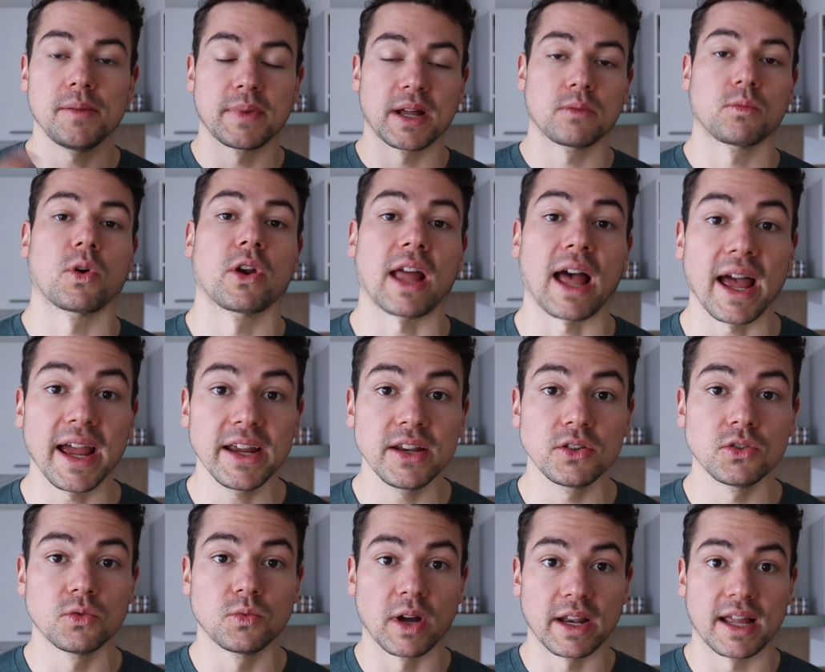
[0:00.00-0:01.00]
But what I
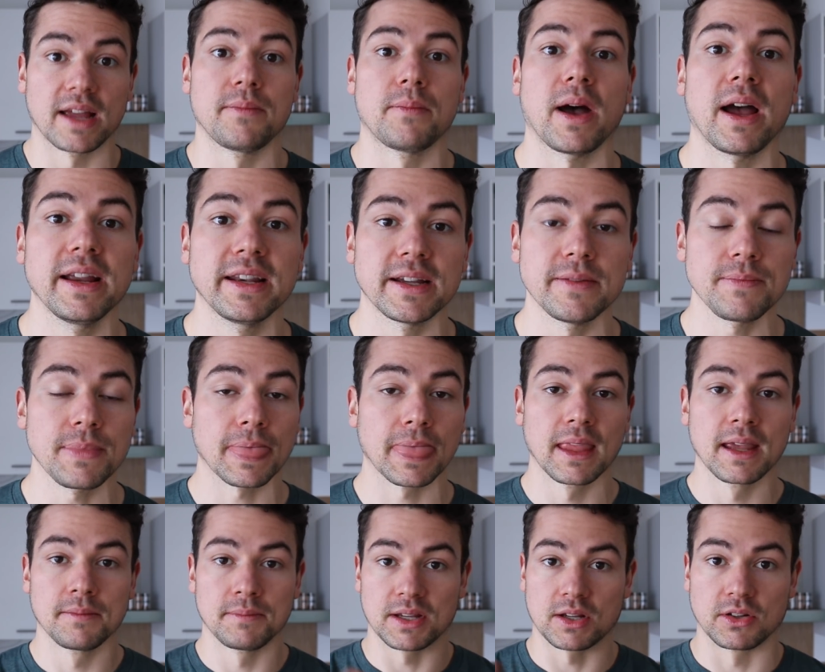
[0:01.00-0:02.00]
do when I buy them,
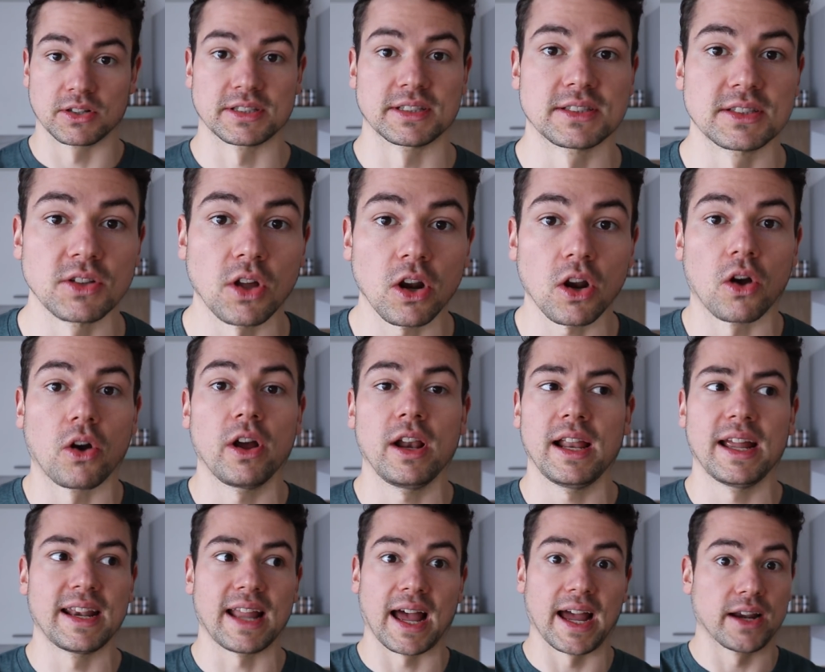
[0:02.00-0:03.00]
because it's not oil
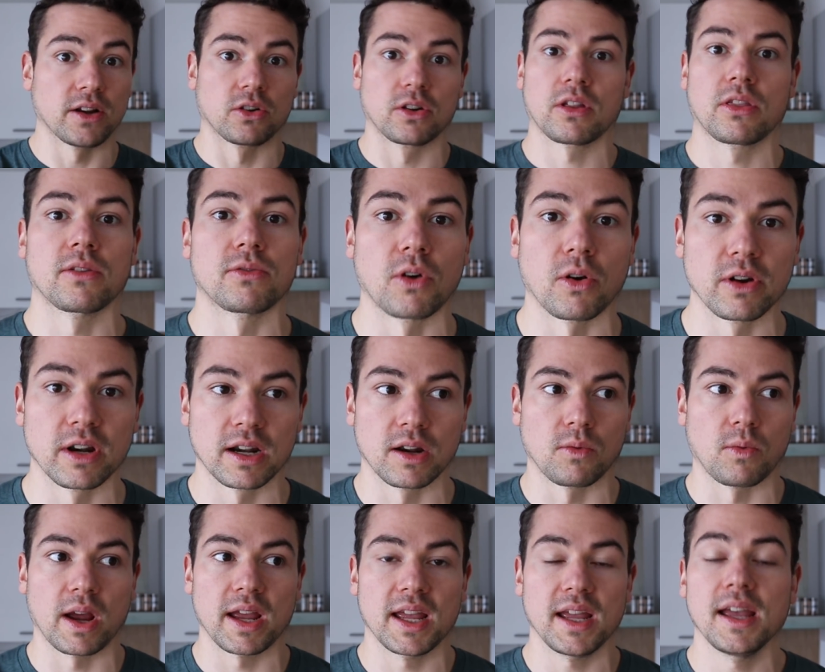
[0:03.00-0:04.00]
and I don't throw that
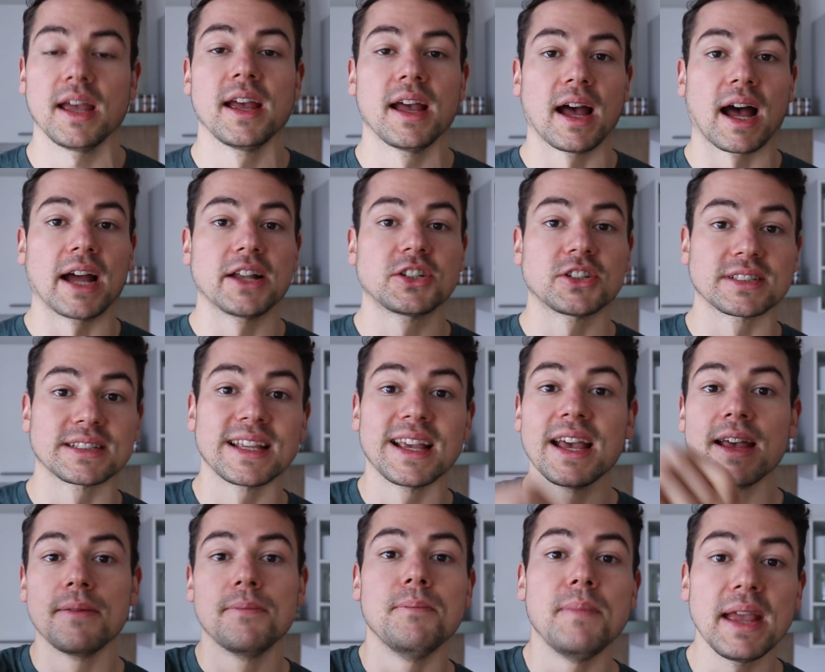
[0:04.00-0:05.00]
away, I just
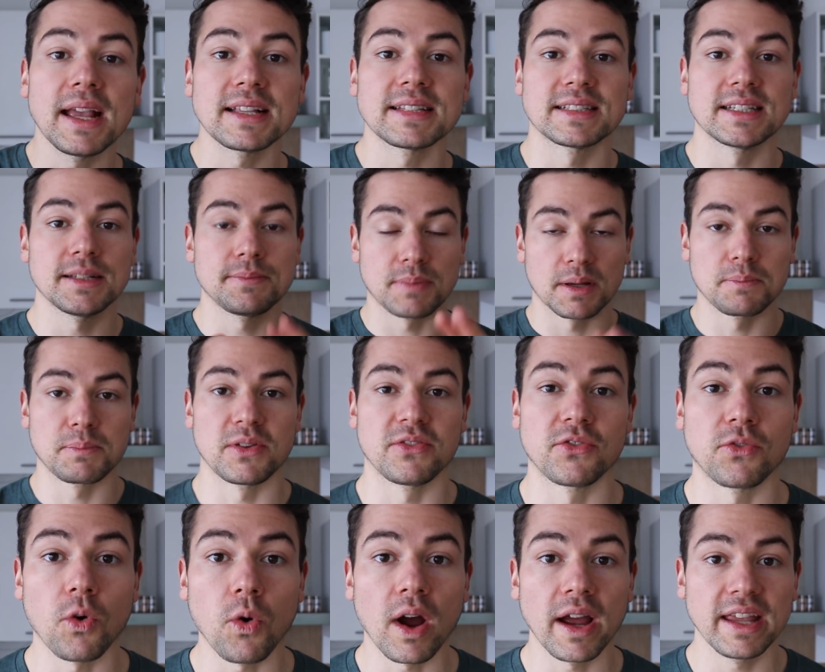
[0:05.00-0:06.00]
mix it, but
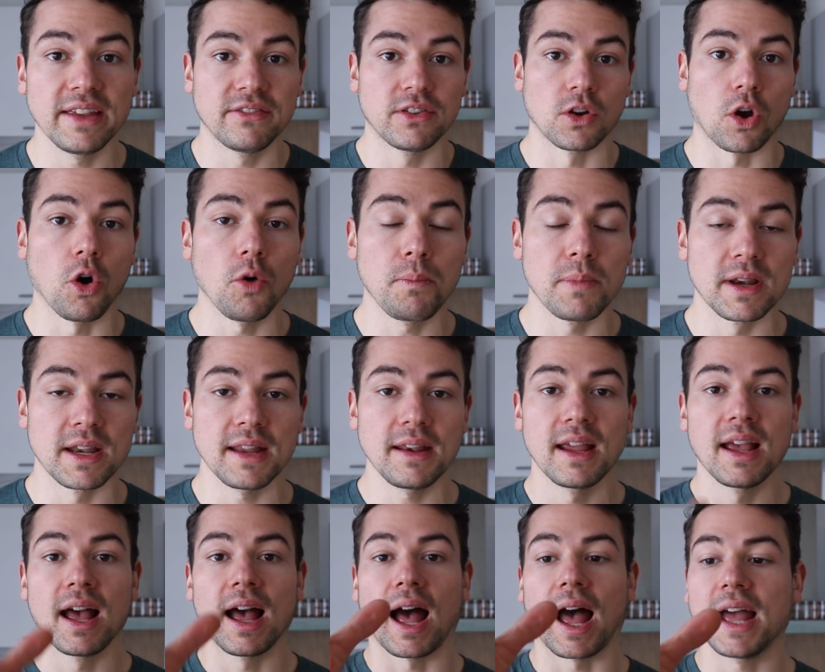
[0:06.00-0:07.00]
before I even open
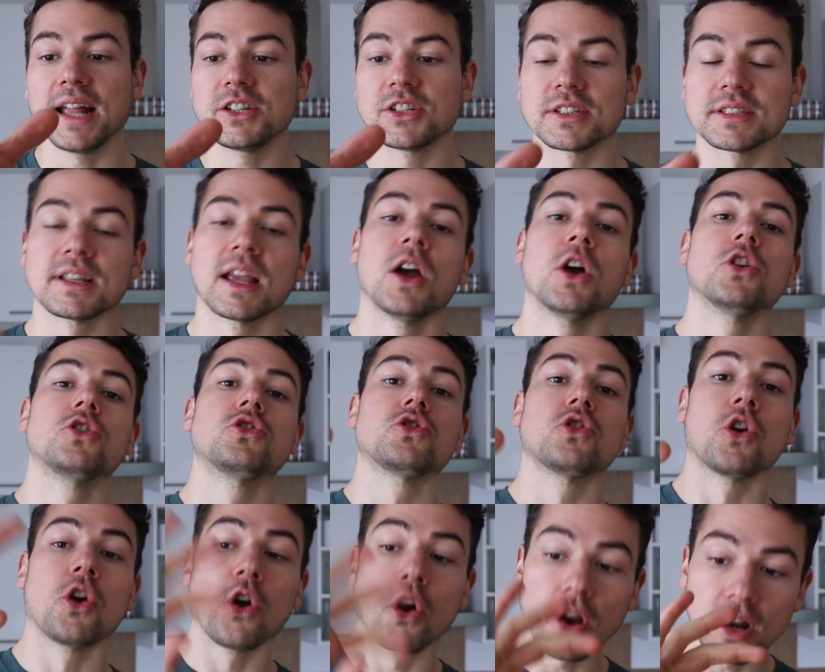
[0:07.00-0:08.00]
it, I just
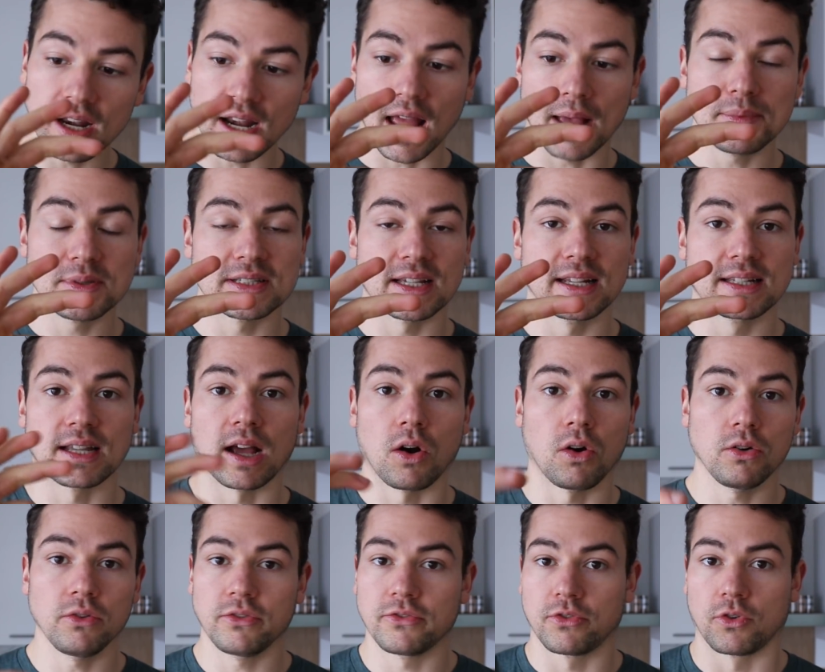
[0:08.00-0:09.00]
turn it upside
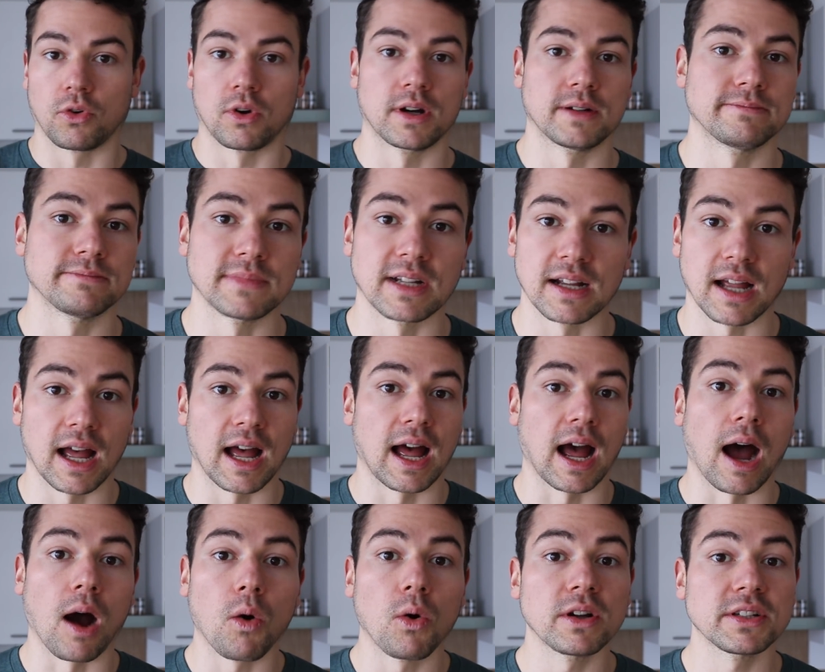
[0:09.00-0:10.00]
down for
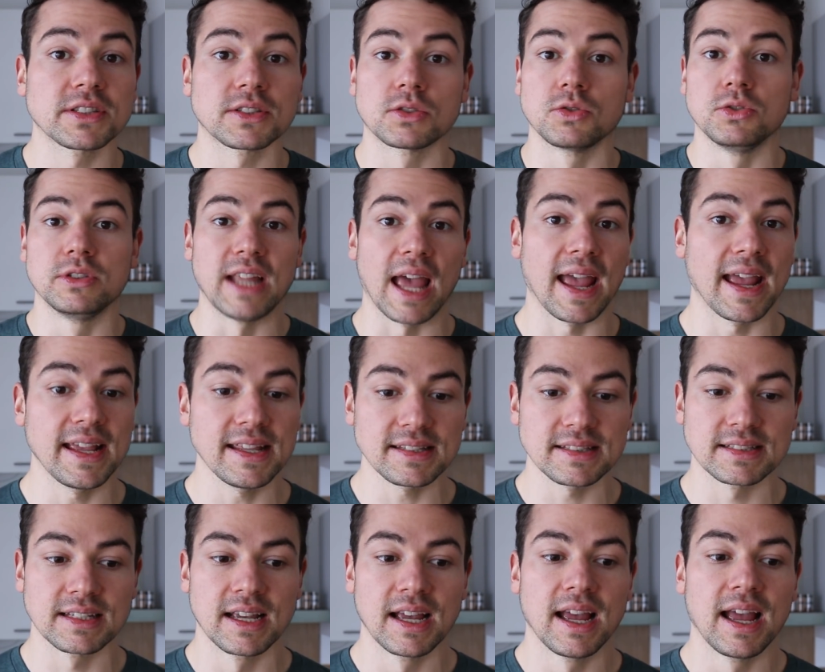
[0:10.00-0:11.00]
hours to
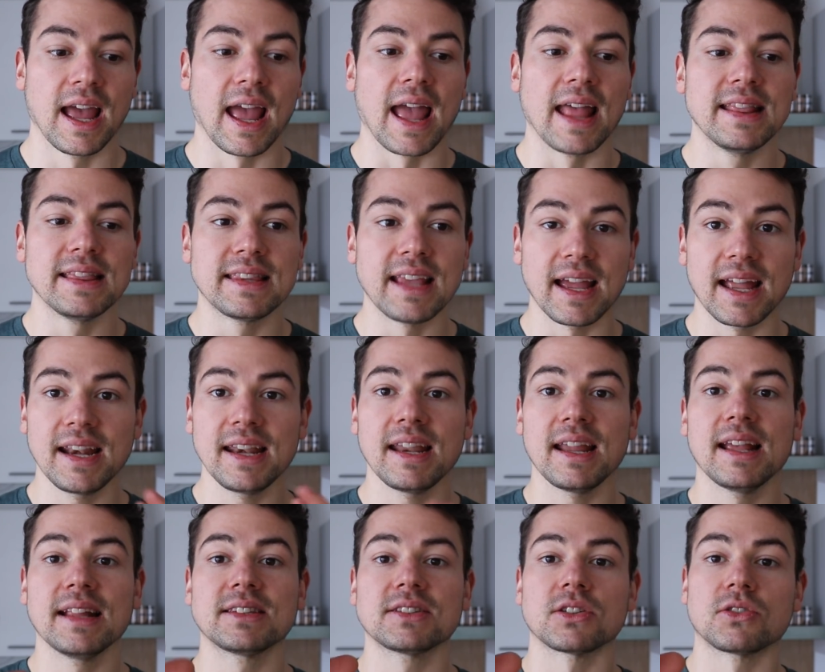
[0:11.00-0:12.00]
days and then
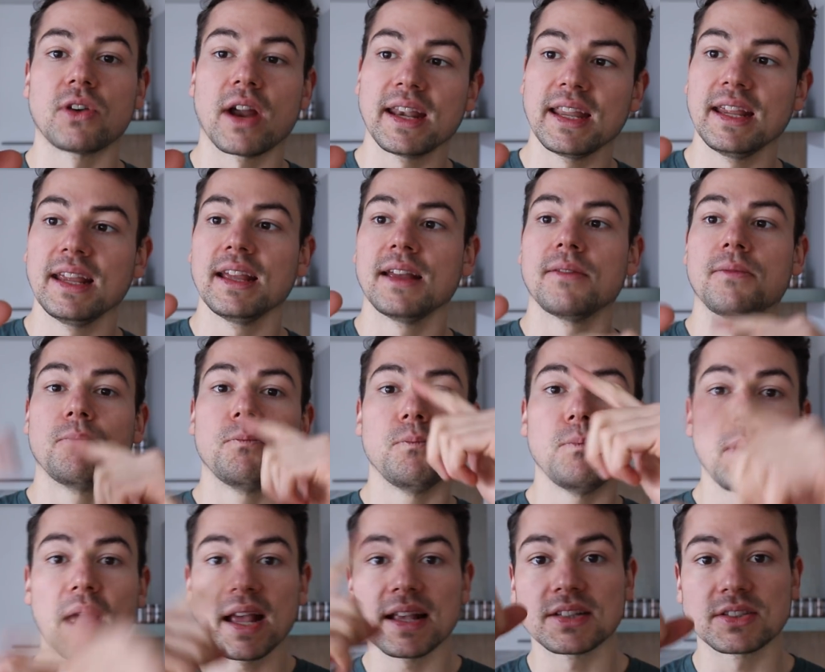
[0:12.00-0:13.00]
it's already
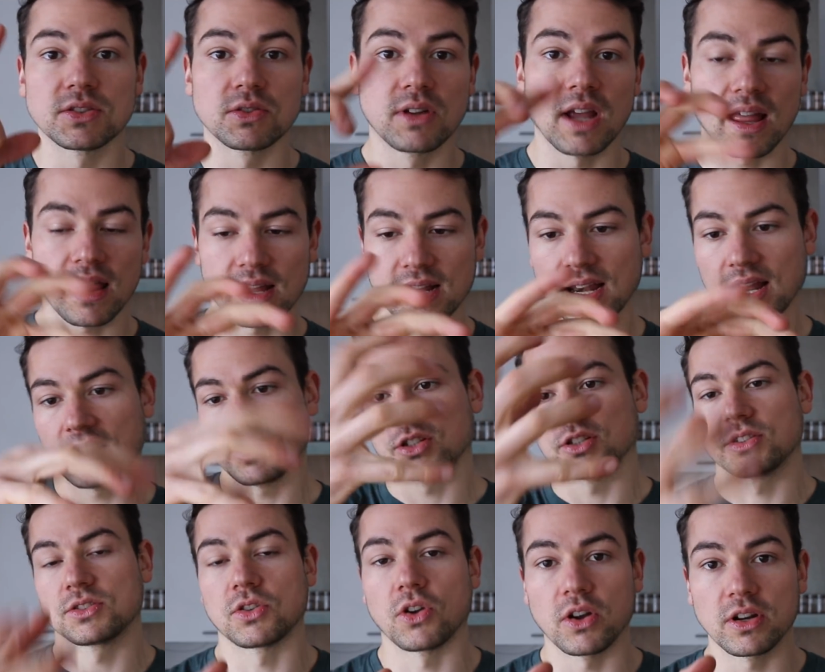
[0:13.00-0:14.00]
mixed together and I
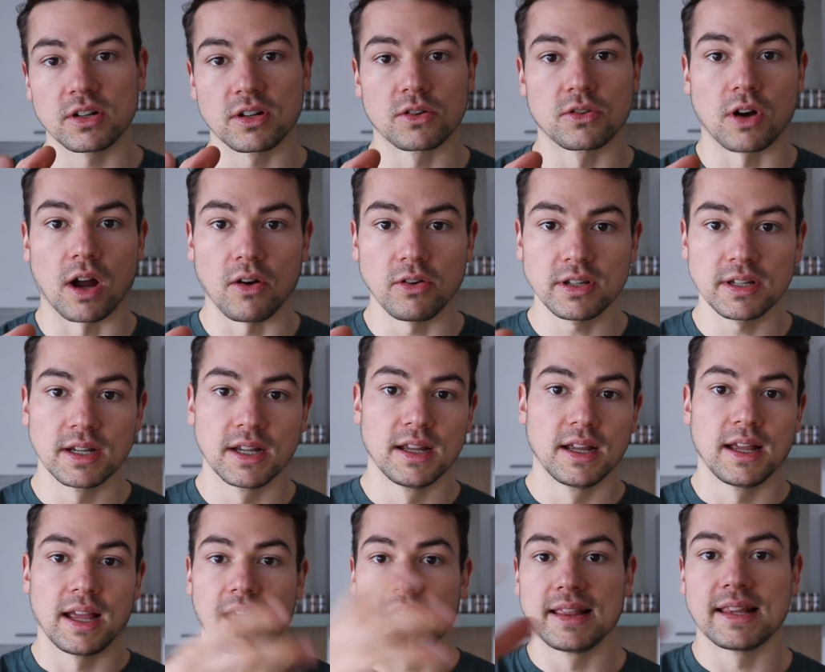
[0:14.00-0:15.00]
just turn it around
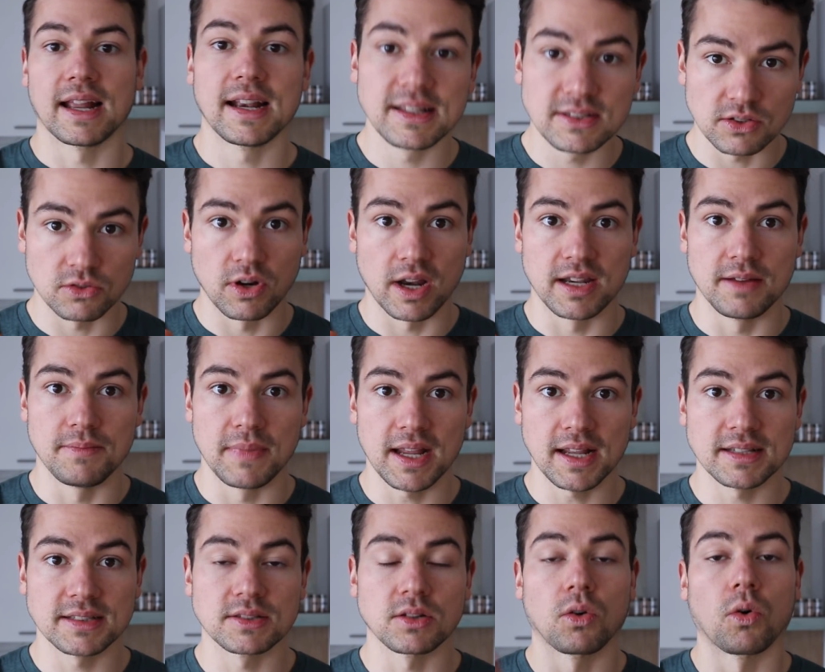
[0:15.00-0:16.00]
and then it's already mixed.